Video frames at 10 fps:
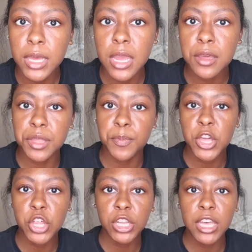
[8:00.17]
it,
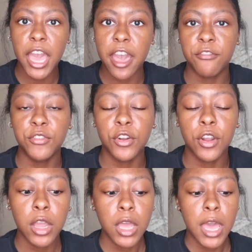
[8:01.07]
especially
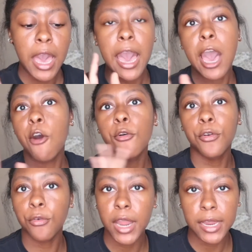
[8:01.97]
after how
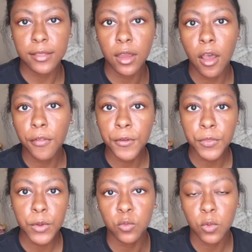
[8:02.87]
great the other
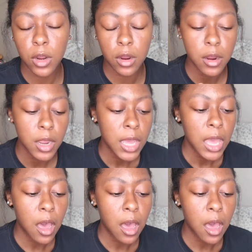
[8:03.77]
three were.